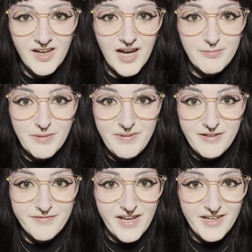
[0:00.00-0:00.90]
I'm a big
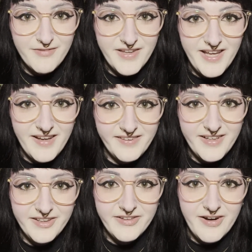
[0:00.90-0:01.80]
fan of the
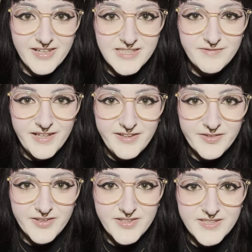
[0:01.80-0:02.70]
Alien Goddess
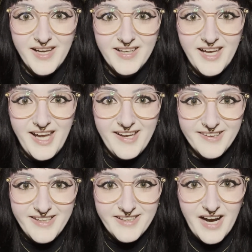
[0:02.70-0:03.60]
flankers.
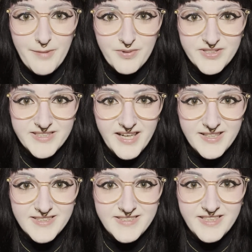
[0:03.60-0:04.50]
Alien
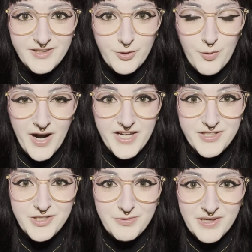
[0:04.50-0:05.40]
Hypersense didn't quite
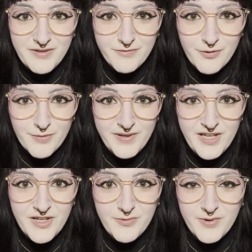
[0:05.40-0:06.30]
do it for
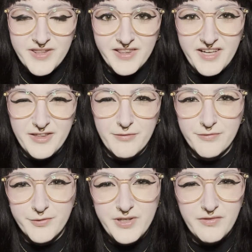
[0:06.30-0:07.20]
me with like the
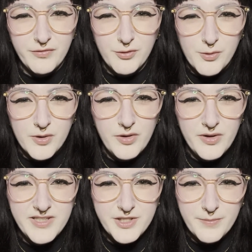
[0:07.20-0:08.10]
fruity floral
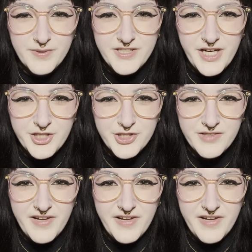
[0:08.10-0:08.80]
interpretation of